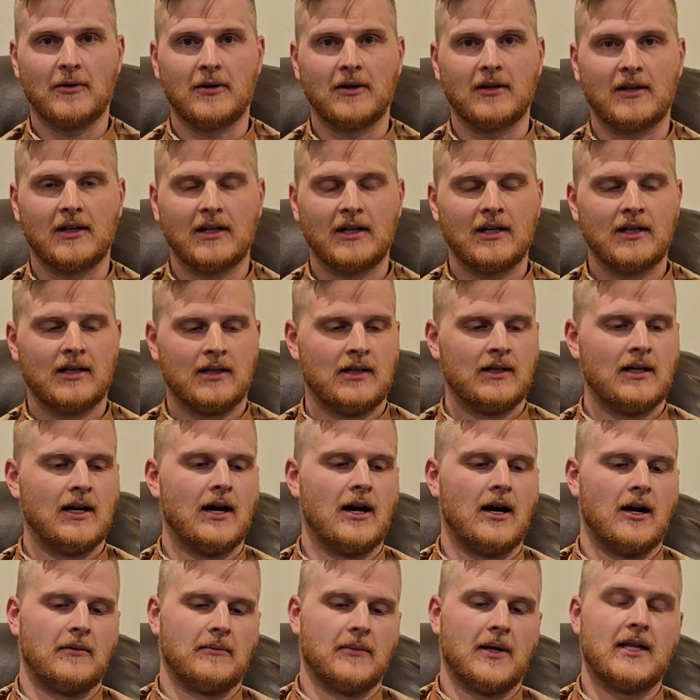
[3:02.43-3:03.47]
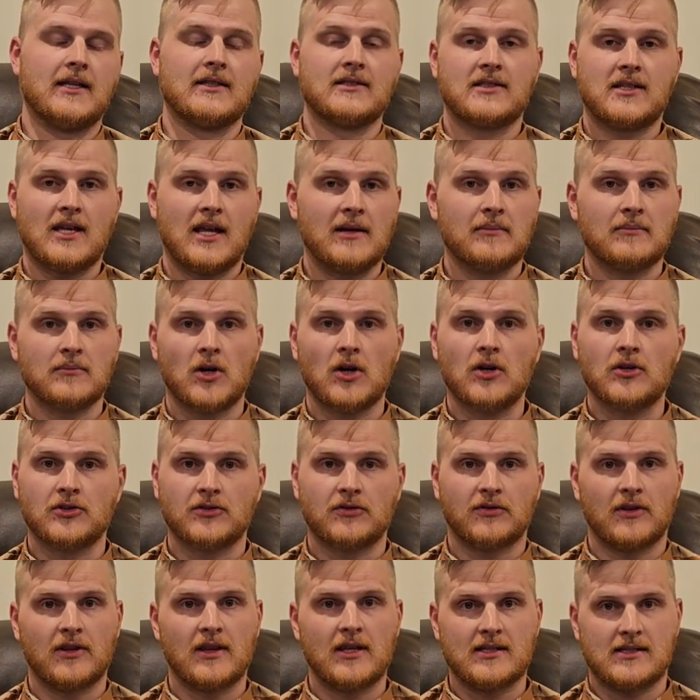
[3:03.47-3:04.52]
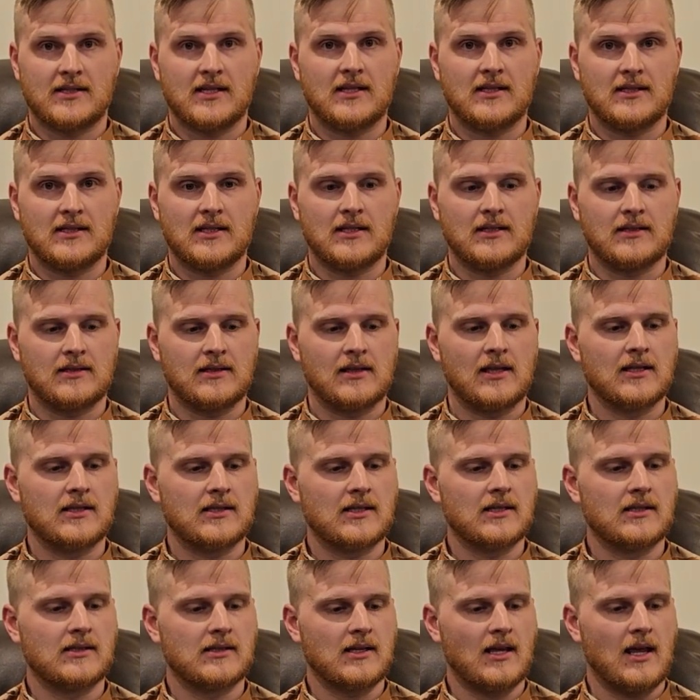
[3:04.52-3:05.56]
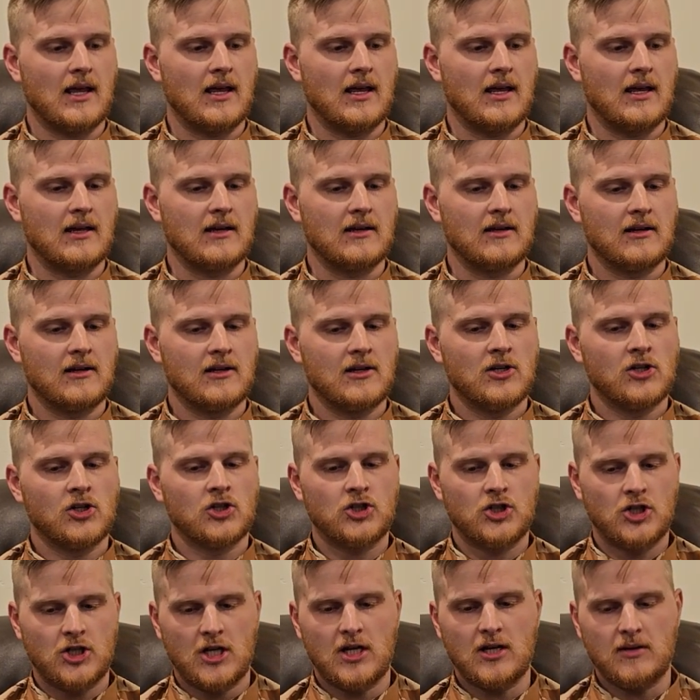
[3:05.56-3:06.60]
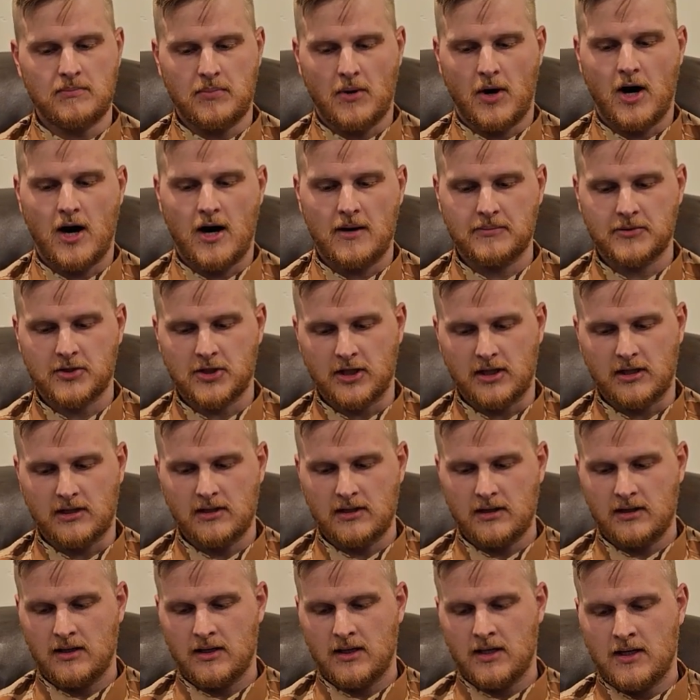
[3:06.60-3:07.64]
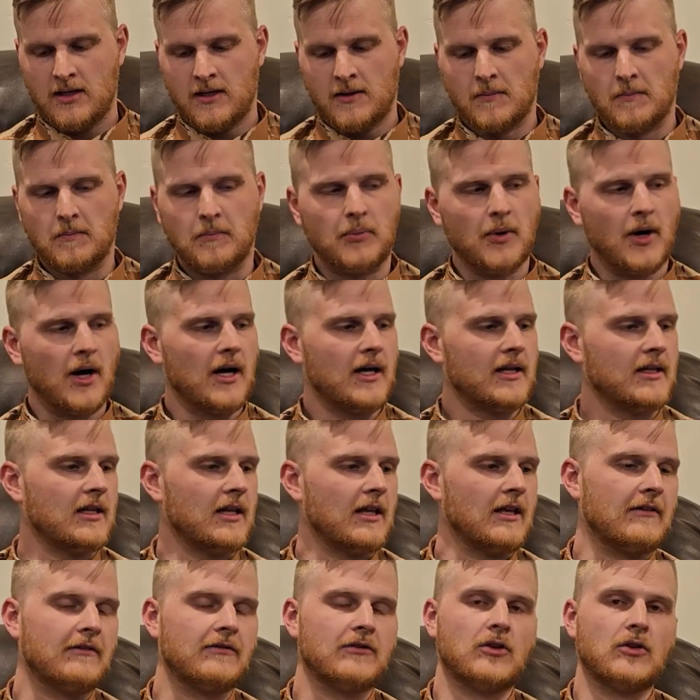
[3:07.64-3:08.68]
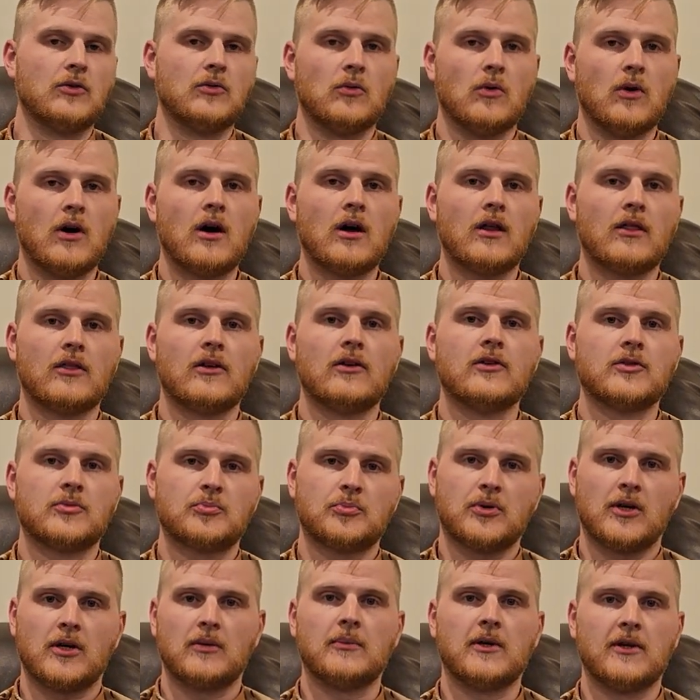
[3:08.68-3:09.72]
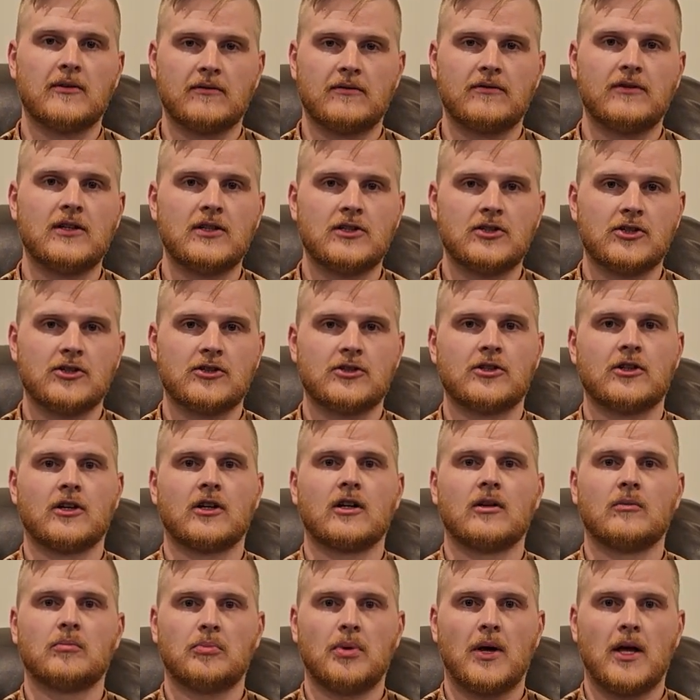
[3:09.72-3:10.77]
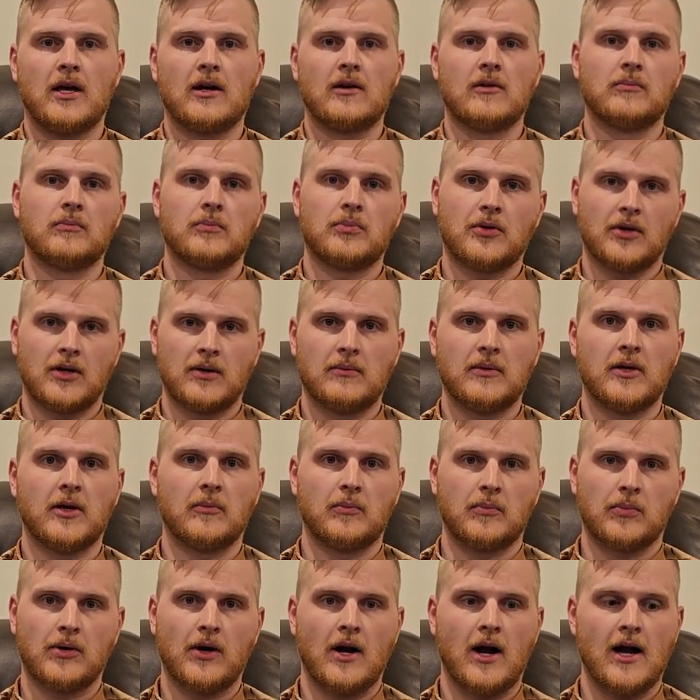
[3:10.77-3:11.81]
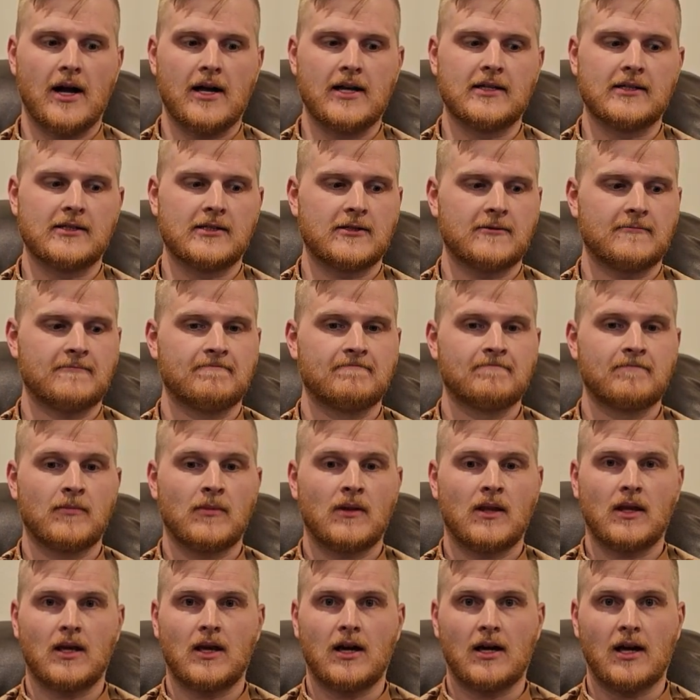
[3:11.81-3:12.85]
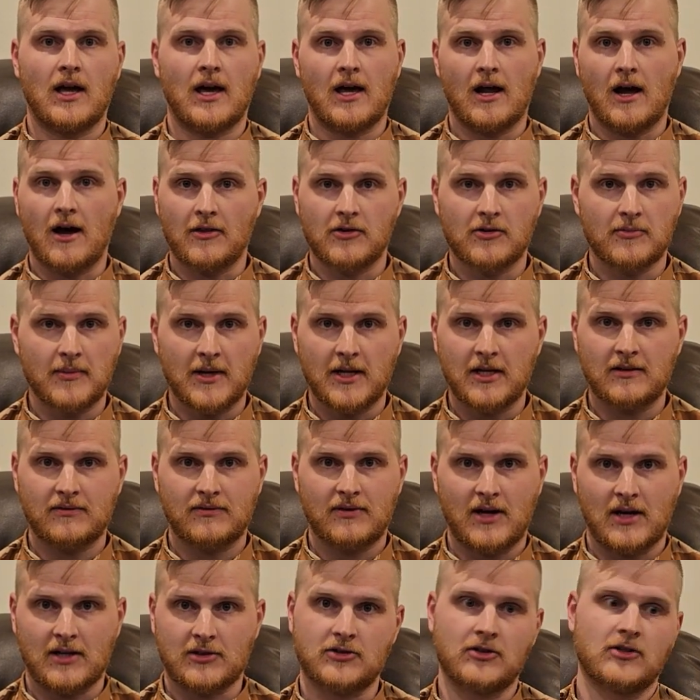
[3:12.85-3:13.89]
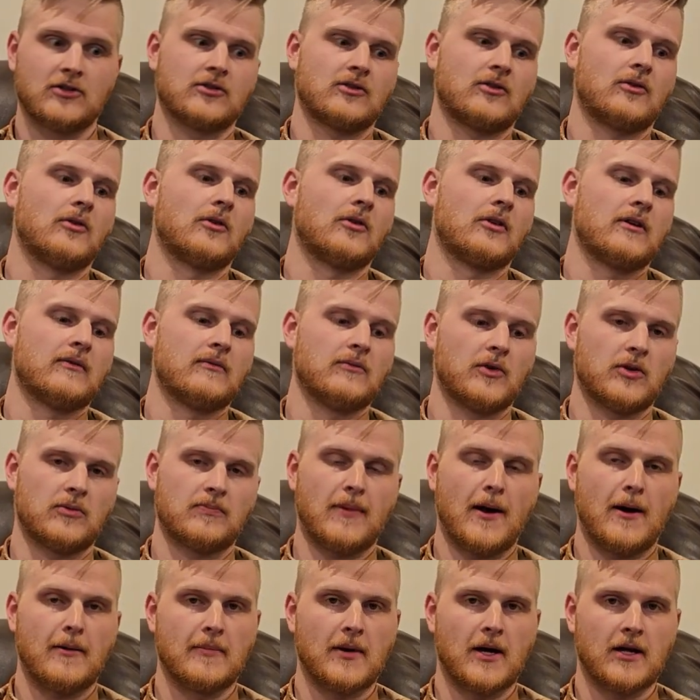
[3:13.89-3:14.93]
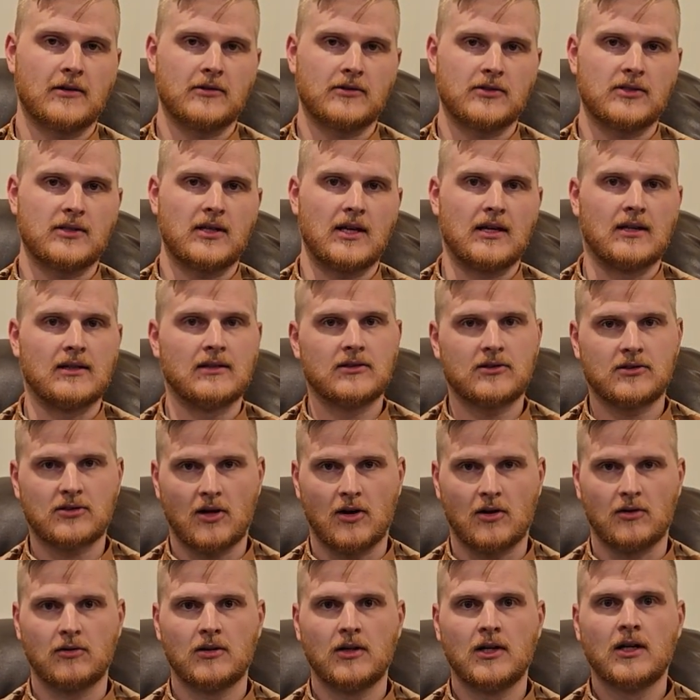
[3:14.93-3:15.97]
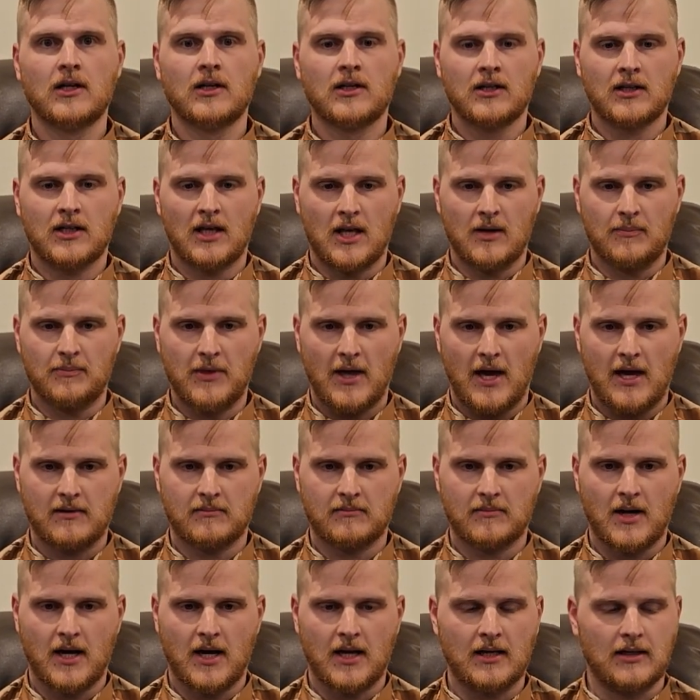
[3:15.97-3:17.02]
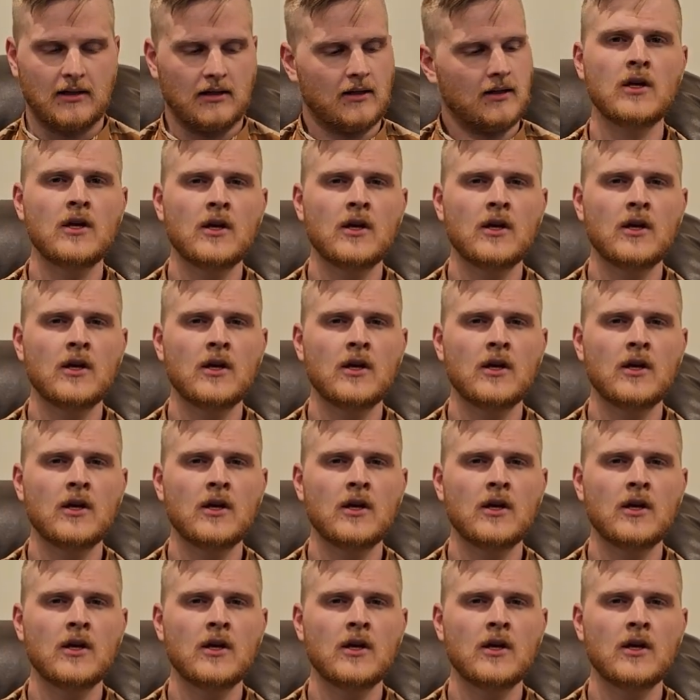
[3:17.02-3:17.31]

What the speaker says: one. And same goes for this instance. This is a cheap option, but if you want those premium features, you're going to pay a premium price at other manufacturers or even with Palmetto State. So keep that in mind.